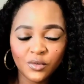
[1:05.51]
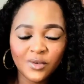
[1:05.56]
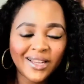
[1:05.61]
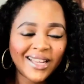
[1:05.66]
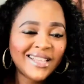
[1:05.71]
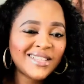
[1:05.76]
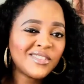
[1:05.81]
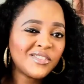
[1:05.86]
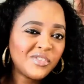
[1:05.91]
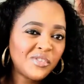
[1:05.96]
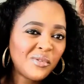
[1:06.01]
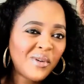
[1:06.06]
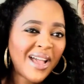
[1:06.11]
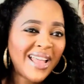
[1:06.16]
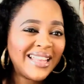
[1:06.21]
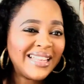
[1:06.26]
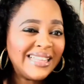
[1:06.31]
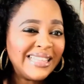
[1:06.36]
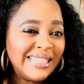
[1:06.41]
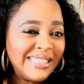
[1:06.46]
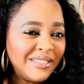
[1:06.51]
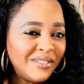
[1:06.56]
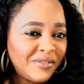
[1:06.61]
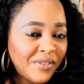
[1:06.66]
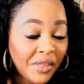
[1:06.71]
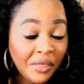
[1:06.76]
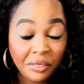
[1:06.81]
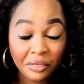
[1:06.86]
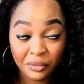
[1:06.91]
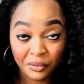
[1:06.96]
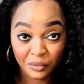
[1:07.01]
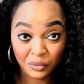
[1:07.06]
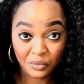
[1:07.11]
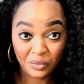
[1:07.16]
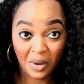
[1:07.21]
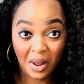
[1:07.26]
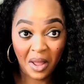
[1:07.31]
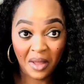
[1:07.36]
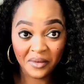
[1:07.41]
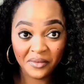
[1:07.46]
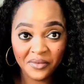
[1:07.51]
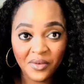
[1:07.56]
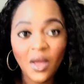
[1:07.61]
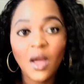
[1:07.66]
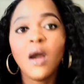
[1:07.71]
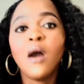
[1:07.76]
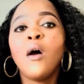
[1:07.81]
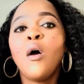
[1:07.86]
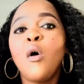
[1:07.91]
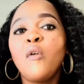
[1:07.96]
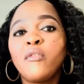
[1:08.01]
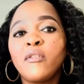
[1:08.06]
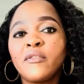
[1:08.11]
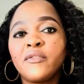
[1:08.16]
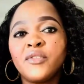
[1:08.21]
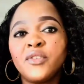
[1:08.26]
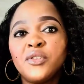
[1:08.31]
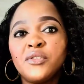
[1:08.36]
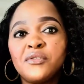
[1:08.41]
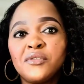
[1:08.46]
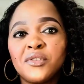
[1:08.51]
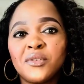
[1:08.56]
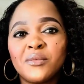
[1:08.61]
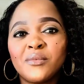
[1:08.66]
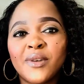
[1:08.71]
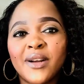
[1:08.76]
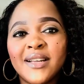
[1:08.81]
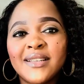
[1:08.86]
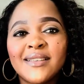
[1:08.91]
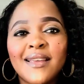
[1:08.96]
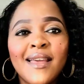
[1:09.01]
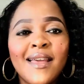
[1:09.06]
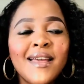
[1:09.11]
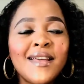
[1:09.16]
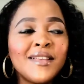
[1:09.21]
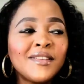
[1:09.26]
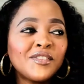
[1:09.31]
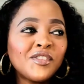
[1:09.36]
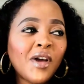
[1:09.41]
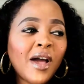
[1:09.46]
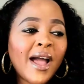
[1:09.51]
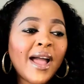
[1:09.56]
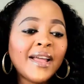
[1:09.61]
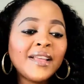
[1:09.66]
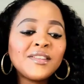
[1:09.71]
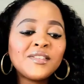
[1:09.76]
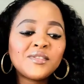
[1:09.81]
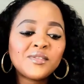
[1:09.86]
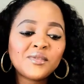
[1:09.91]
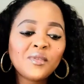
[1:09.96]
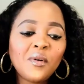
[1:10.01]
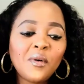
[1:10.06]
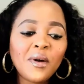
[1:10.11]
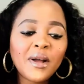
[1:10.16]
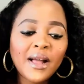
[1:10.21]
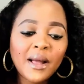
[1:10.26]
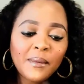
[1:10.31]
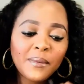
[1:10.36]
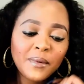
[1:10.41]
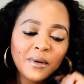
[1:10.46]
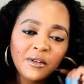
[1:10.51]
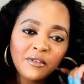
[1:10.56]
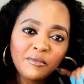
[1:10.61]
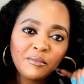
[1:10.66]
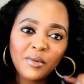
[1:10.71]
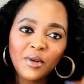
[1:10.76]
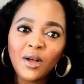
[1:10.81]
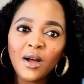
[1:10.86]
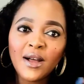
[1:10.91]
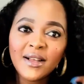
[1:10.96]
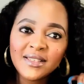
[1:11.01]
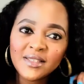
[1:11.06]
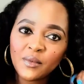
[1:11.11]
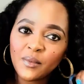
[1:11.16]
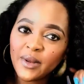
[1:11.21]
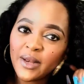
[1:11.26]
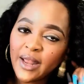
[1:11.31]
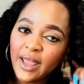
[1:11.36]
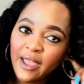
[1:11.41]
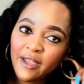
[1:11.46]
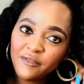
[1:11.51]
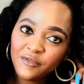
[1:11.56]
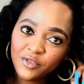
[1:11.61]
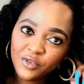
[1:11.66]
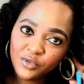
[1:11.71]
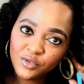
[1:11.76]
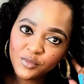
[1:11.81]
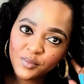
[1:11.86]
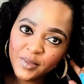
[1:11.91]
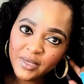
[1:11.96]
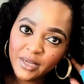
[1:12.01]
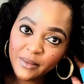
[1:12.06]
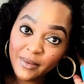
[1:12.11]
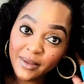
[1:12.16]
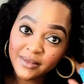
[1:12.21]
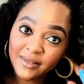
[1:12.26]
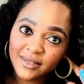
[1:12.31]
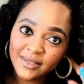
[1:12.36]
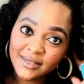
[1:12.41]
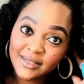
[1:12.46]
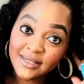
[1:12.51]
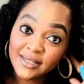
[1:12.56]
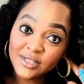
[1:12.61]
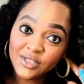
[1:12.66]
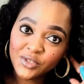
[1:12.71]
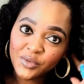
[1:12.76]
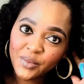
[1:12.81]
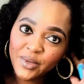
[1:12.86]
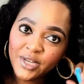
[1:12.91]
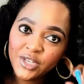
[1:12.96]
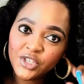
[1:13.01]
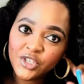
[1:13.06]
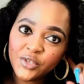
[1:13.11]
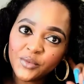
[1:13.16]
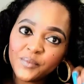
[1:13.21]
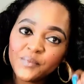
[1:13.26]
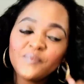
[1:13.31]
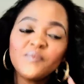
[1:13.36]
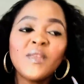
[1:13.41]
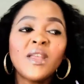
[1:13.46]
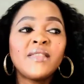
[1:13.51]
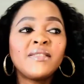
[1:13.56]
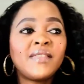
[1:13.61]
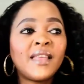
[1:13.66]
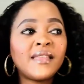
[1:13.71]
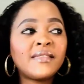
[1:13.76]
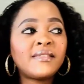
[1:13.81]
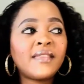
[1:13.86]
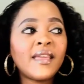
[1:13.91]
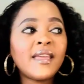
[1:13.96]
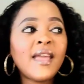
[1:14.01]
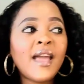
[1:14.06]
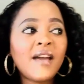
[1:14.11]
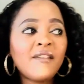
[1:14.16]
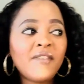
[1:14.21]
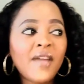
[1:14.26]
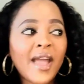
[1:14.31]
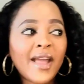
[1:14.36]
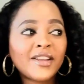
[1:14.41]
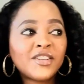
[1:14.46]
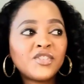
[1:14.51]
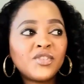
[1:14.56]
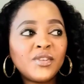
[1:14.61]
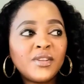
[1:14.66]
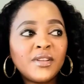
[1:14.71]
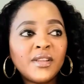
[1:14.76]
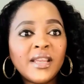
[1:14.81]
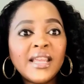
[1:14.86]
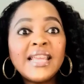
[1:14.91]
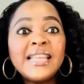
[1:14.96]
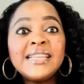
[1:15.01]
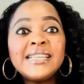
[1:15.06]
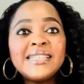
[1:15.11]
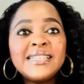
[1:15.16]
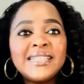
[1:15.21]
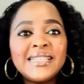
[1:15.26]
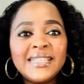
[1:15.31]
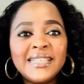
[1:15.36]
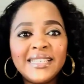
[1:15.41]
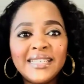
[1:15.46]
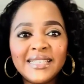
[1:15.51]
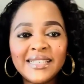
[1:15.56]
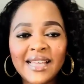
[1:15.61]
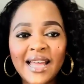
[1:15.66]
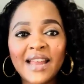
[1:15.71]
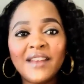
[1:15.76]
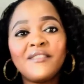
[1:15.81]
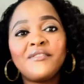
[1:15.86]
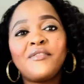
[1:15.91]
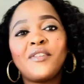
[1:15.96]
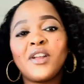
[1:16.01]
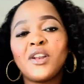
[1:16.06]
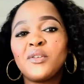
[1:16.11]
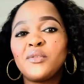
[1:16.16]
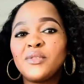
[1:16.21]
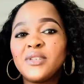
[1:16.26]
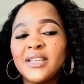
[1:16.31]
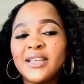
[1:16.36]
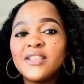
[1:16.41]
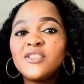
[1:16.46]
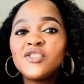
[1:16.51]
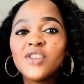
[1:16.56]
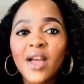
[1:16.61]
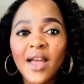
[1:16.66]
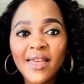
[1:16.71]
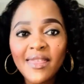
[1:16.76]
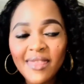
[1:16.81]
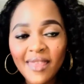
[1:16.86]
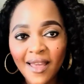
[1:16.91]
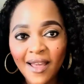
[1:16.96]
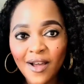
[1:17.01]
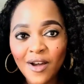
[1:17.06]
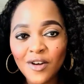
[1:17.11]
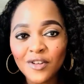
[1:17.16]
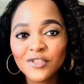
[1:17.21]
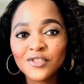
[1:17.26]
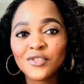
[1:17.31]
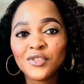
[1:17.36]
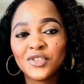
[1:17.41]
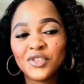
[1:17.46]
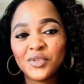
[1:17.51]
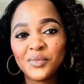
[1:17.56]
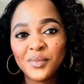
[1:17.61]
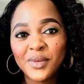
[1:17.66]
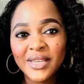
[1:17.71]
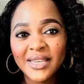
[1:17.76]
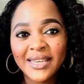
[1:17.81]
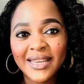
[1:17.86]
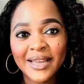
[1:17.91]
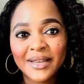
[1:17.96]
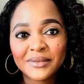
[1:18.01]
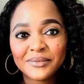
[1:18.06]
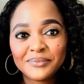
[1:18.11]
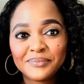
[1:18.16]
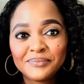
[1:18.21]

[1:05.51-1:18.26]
You guys know I live and thrive off of YouTube, right? So I saw a couple of blogs and what have you speak about this situation, that they have actually indeed unfollowed each other on social media.